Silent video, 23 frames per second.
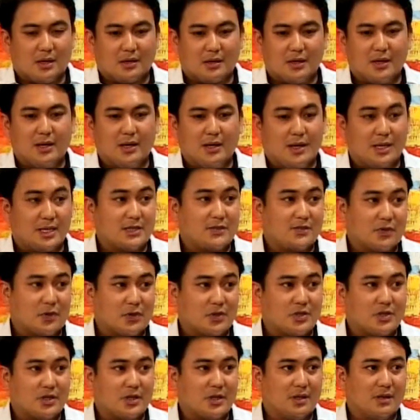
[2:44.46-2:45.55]
really less
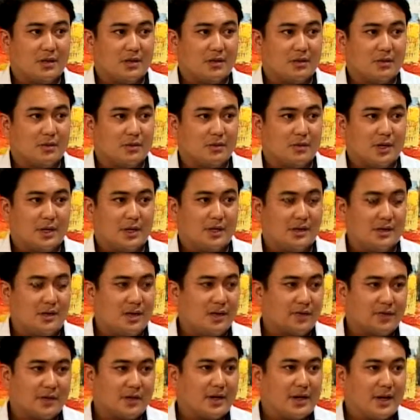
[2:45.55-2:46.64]
fortunate yes. who had
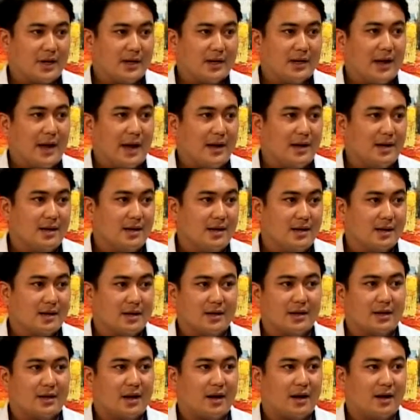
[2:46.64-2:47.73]
never had an ID in their
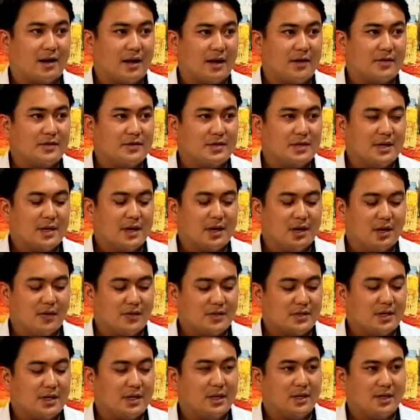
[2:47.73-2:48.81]
entire lives. All of a
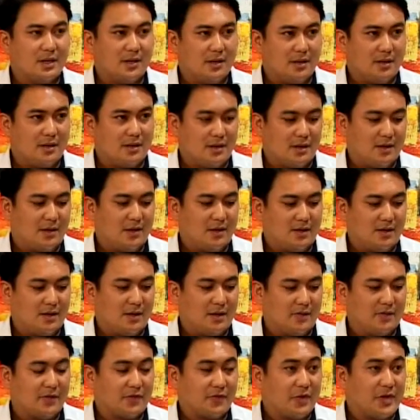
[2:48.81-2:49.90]
sudden they, they
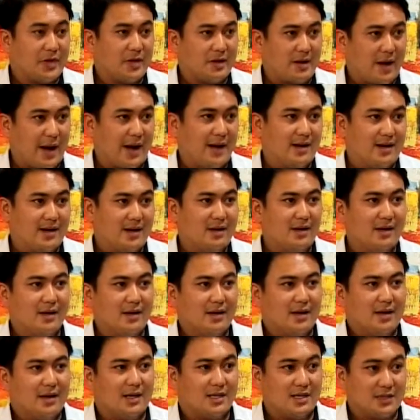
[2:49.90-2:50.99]
have a free ID.
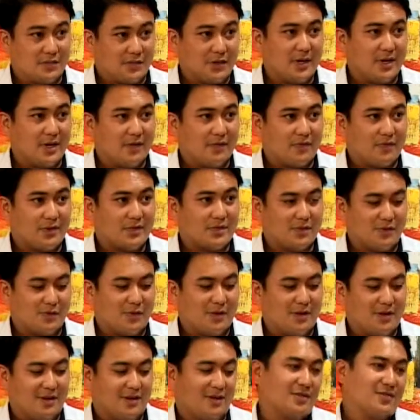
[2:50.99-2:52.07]
It's free. First of
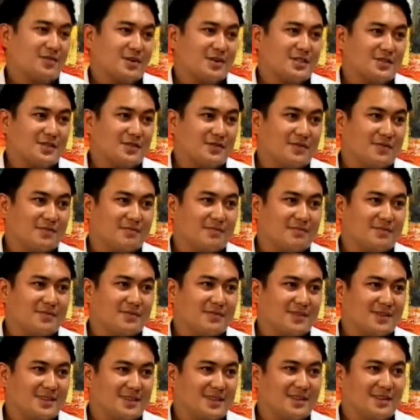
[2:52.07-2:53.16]
all, of course, it,
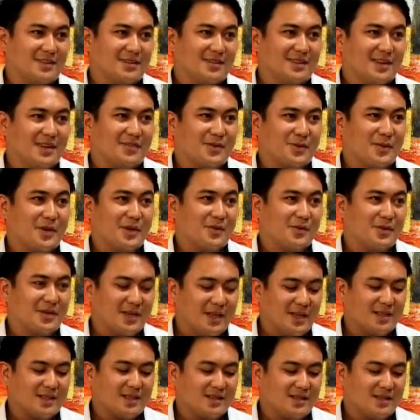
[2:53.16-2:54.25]
you know, everybody would
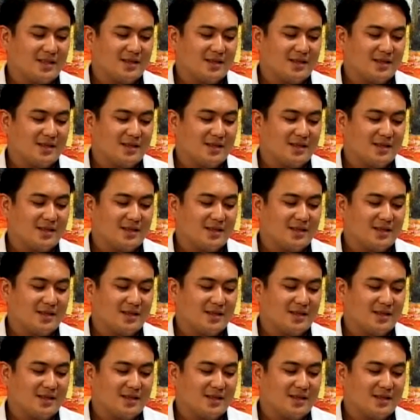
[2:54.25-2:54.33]
get